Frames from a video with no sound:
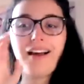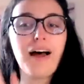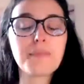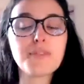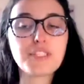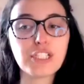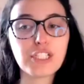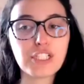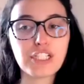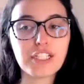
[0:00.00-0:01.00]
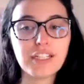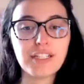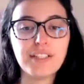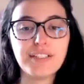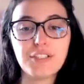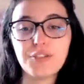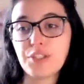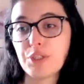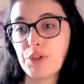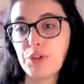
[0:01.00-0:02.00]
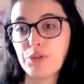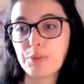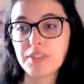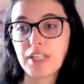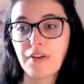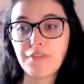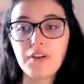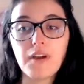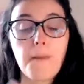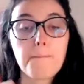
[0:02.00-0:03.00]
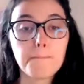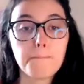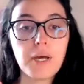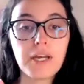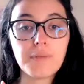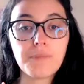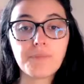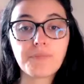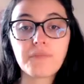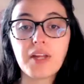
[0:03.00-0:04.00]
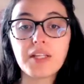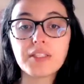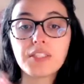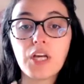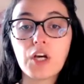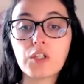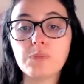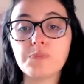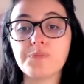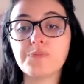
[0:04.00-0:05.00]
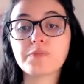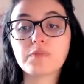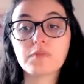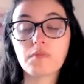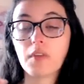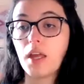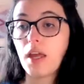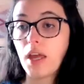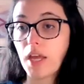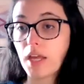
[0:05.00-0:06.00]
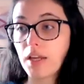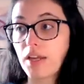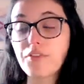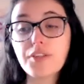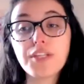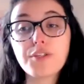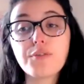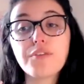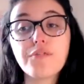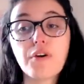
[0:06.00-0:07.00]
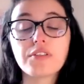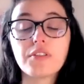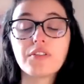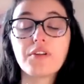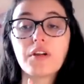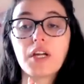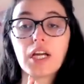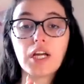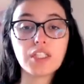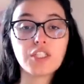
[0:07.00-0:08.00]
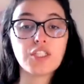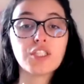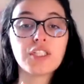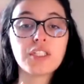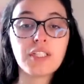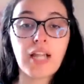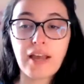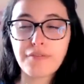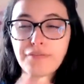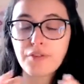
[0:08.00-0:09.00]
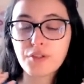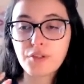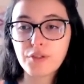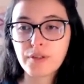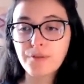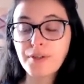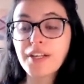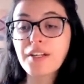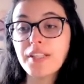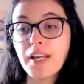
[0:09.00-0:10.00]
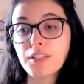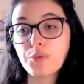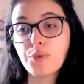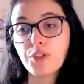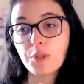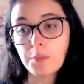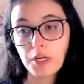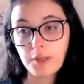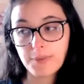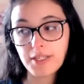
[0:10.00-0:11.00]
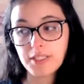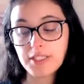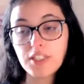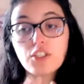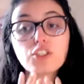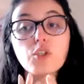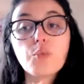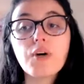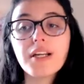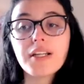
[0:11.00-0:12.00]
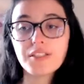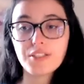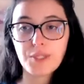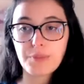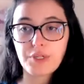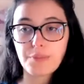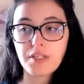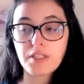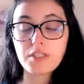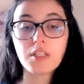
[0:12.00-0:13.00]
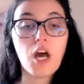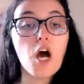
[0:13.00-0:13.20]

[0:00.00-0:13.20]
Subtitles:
I'm still learning to new YouTube stuff. But so if you need to refocus on your life, you can reconnect with your purpose. So what is your purpose?